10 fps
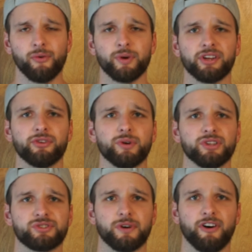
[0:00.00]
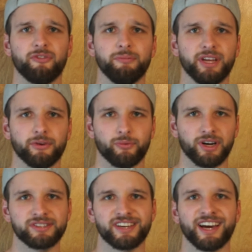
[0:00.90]
We did do a 12 minute
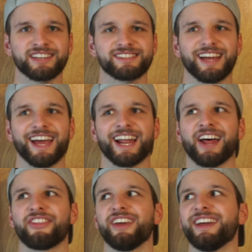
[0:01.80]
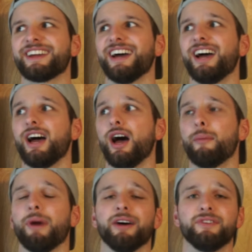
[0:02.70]
run test, and I think
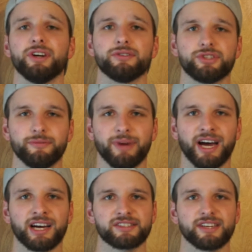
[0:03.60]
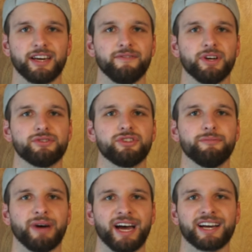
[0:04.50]
my VO2 max, and VO2
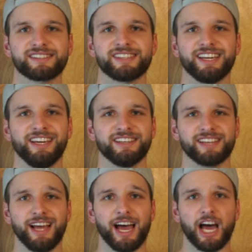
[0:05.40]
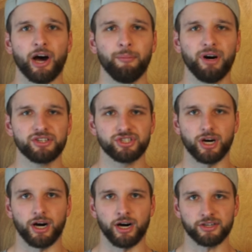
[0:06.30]
max is how much
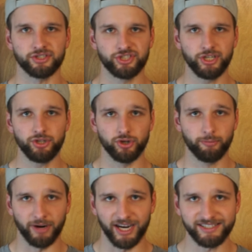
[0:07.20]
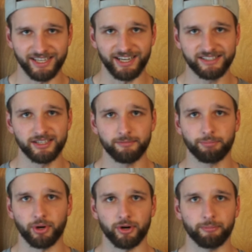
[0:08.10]
oxygen your body takes in
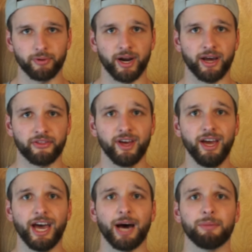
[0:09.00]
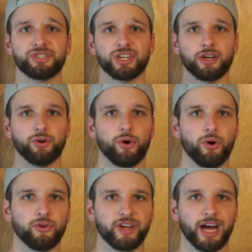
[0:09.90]
per breath, how much it can
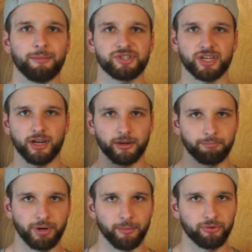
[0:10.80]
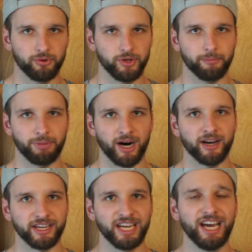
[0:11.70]
hold and how much it can pump through your body.